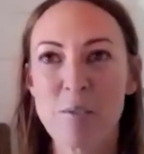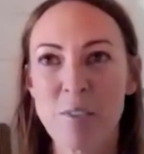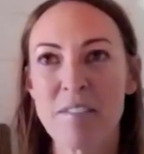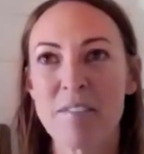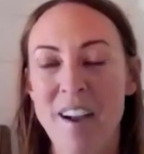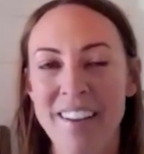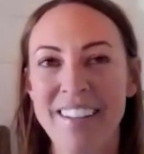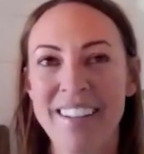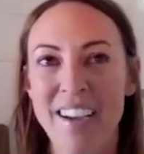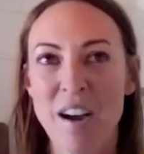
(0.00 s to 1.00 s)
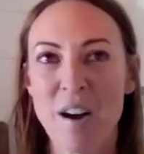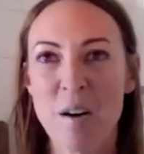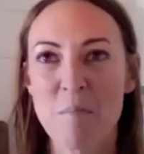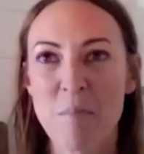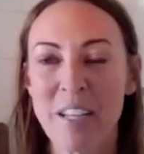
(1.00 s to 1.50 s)
It was really fun
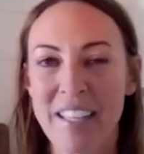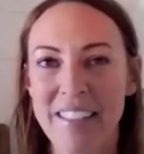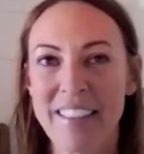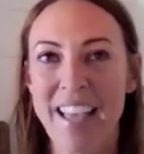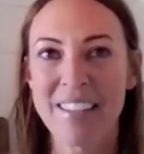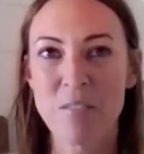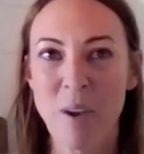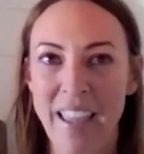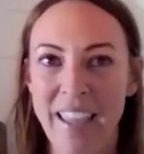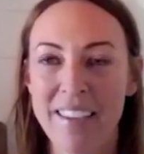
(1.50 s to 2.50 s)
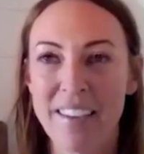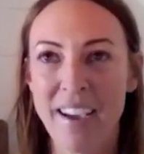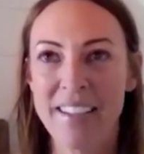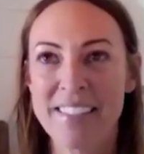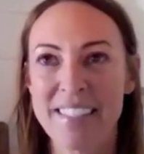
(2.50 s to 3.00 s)
putting it in that way.
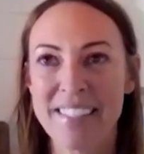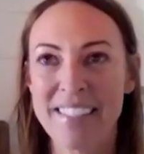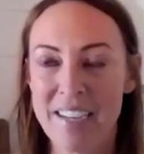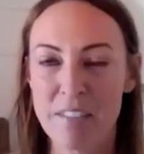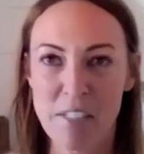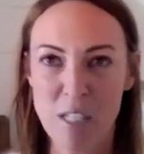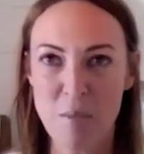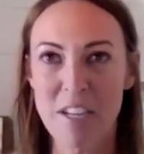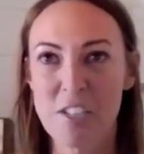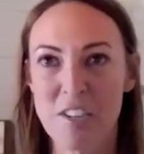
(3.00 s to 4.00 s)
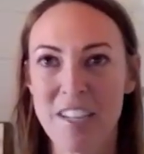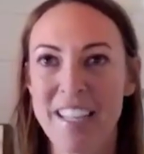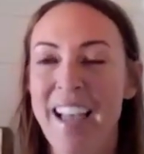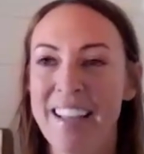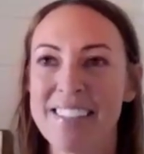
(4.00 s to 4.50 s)
I did kind of see my
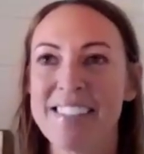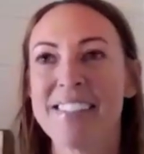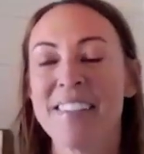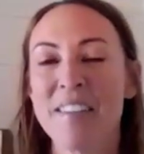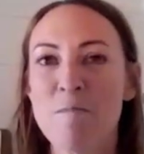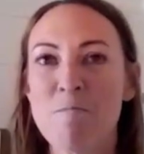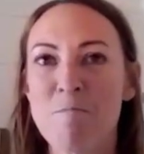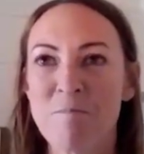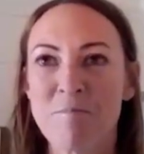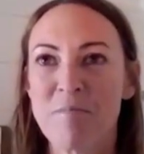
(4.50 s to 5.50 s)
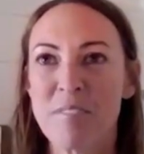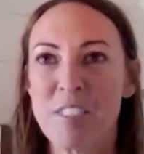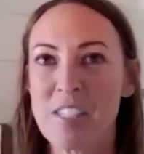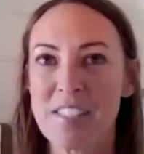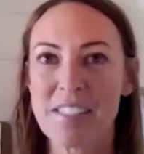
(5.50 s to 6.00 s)
journey as
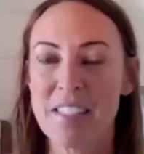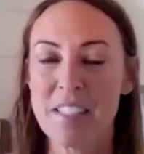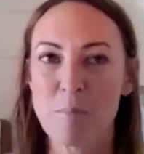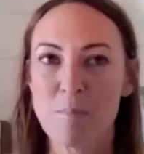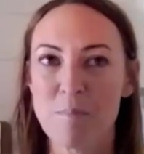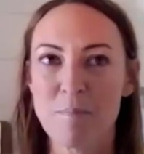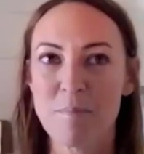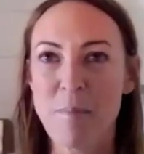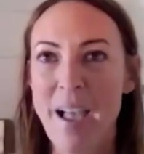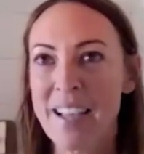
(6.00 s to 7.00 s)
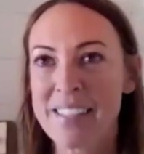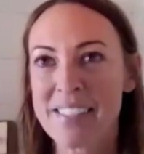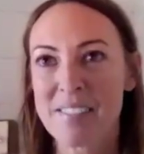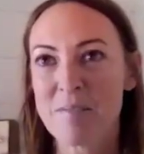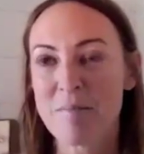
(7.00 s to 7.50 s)
just these
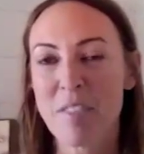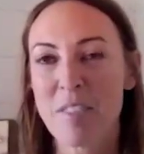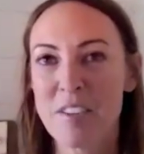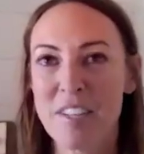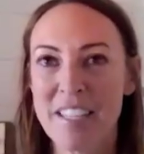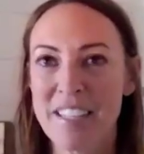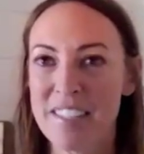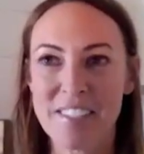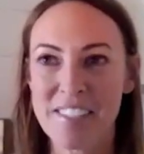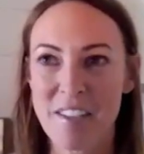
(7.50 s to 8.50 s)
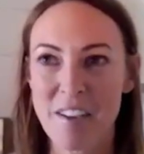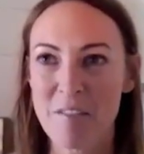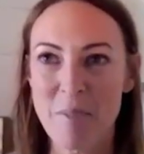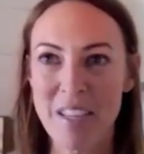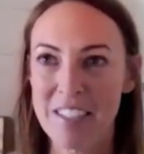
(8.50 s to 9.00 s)
past 30 years
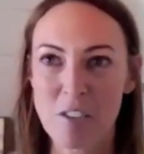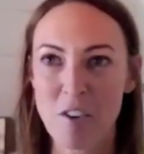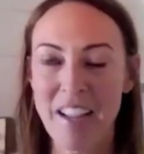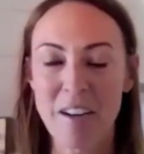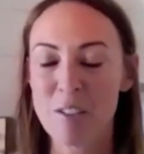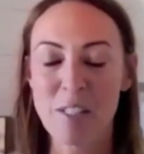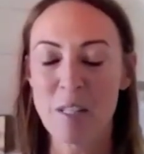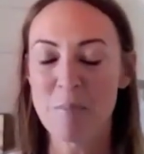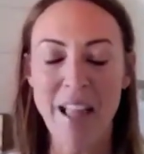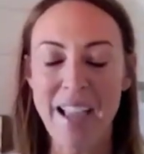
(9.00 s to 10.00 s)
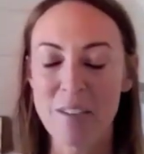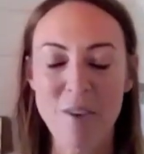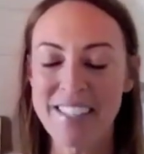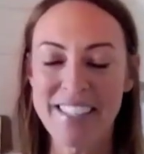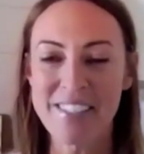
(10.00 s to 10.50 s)
of being in tornadoes and the black and
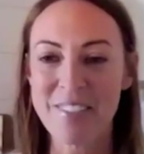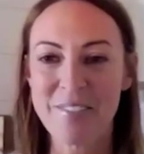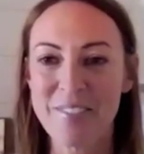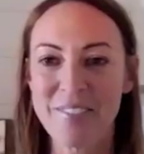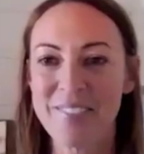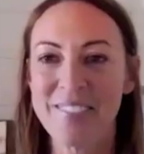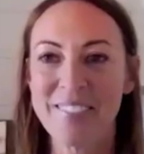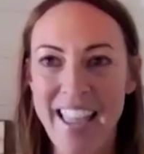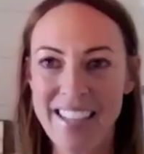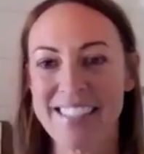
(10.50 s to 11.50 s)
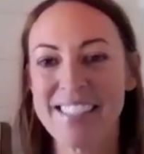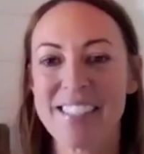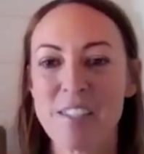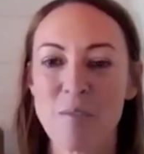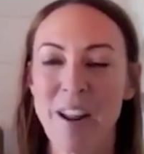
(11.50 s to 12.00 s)
white days of
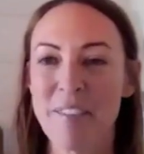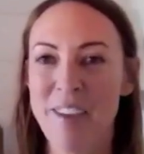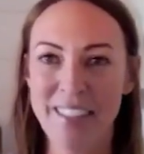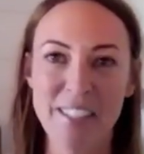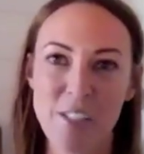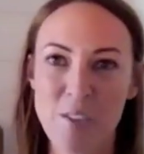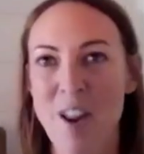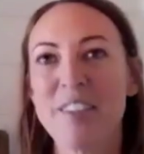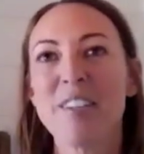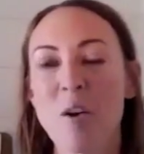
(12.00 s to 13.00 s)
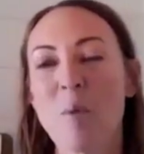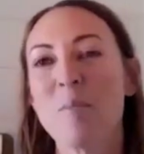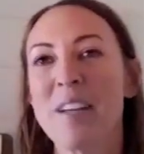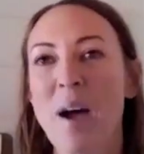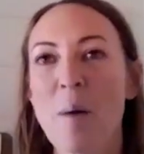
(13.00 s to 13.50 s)
Kansas, to when I finally surrendered and
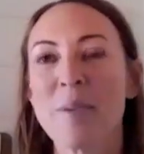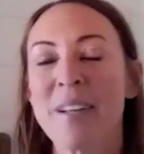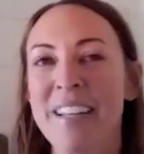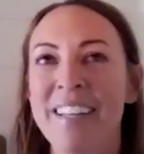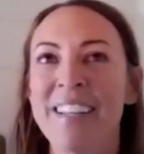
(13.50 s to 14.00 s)
opened up.